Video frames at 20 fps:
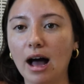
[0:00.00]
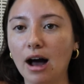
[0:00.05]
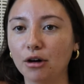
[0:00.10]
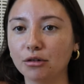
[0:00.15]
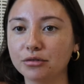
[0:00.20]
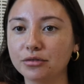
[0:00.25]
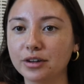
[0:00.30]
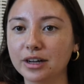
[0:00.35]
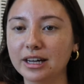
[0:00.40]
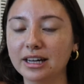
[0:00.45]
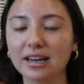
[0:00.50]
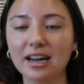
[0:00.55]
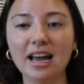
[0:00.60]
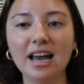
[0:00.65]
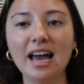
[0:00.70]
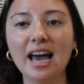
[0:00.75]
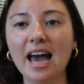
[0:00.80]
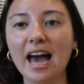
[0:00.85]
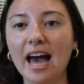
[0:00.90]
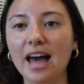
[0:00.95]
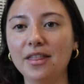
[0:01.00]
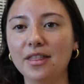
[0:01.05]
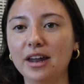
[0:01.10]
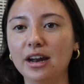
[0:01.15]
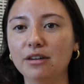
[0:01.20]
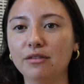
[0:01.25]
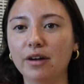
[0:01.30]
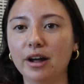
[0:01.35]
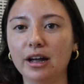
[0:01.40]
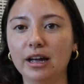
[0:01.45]
outfit. And then
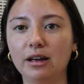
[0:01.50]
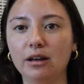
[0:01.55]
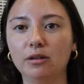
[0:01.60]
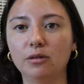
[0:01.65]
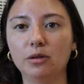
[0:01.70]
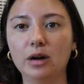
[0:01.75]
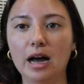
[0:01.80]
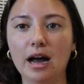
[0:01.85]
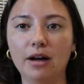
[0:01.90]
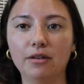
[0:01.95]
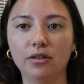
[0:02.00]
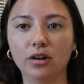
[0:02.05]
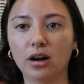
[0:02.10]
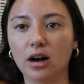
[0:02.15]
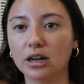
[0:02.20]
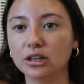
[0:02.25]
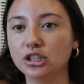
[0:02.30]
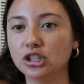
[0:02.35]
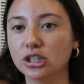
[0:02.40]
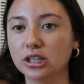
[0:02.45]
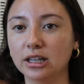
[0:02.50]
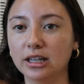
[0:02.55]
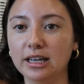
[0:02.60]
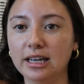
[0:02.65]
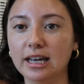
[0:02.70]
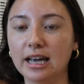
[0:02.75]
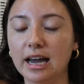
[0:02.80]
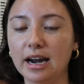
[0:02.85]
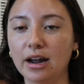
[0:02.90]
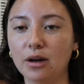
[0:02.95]
if I ever got
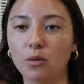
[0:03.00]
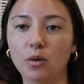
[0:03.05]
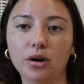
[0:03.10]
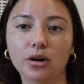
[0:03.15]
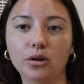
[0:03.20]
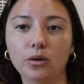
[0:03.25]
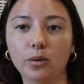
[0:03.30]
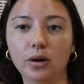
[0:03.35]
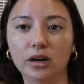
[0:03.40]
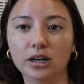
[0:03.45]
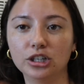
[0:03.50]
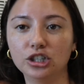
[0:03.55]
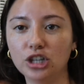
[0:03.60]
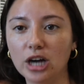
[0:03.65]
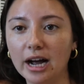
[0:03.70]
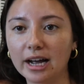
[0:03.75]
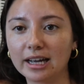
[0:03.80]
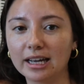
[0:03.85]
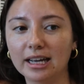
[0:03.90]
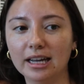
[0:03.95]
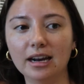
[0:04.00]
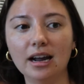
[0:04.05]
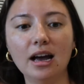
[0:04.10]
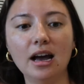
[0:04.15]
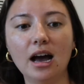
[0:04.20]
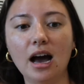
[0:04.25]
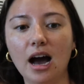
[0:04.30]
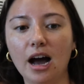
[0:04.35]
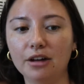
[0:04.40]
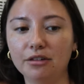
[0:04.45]
chilly and I wanted to wear a jacket,
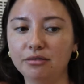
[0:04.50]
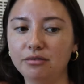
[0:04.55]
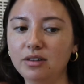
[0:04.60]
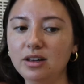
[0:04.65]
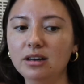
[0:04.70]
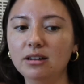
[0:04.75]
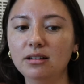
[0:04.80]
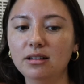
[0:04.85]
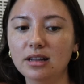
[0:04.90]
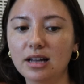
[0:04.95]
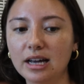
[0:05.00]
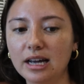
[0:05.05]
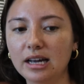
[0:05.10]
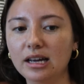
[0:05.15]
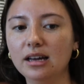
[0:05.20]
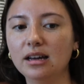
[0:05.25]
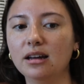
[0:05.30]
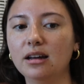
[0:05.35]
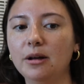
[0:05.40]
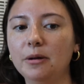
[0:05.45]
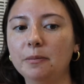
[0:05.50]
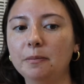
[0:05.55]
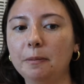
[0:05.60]
I feel like